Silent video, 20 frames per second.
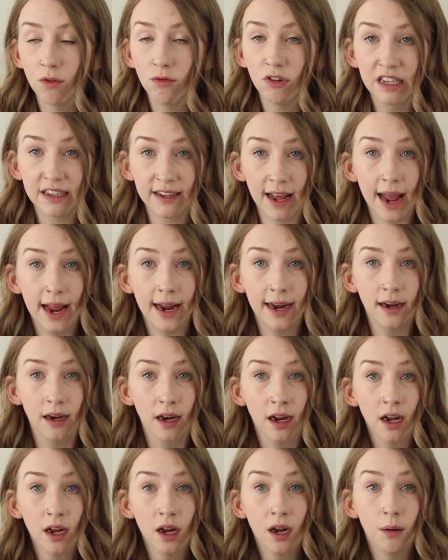retain
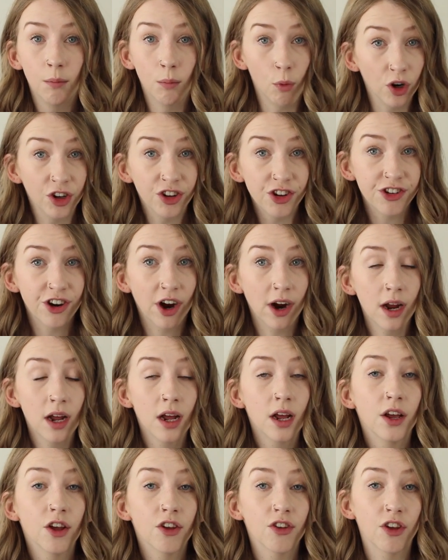moisture,
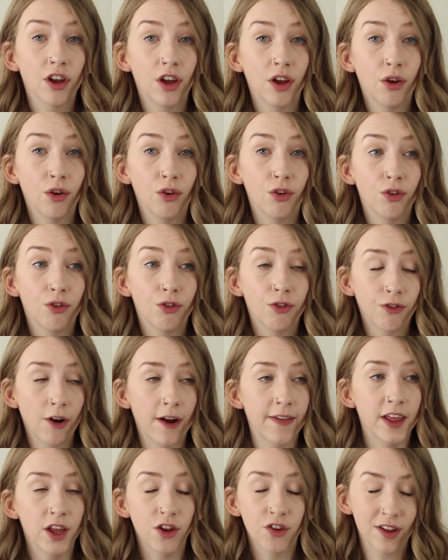so you
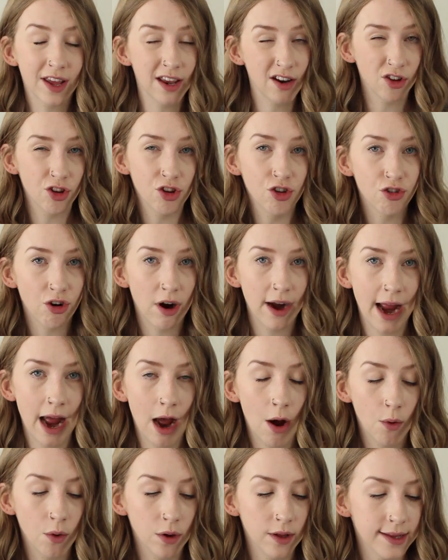find that your skin doesn't dry
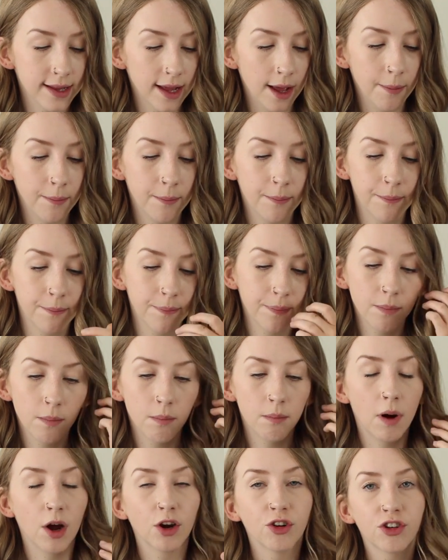out as
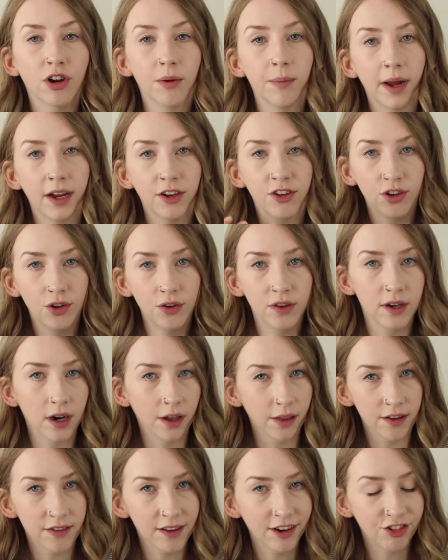much compared to using
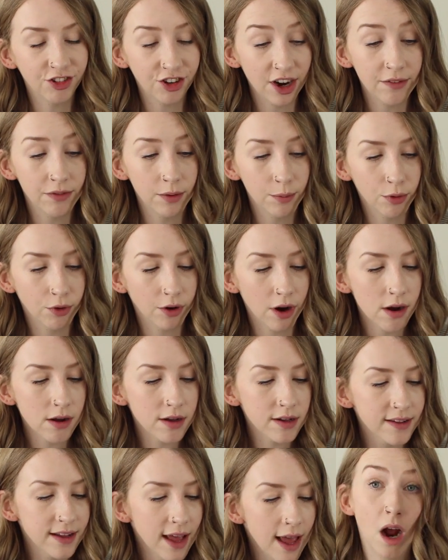other shaving
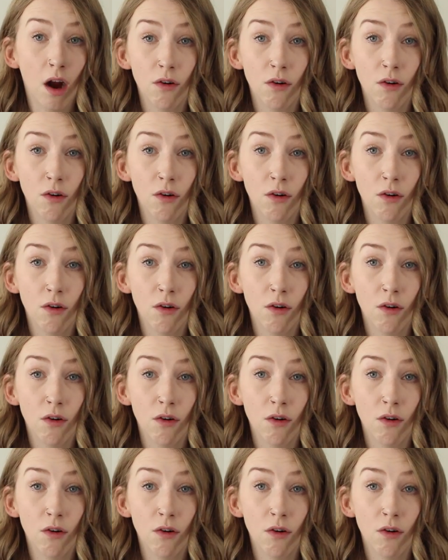products.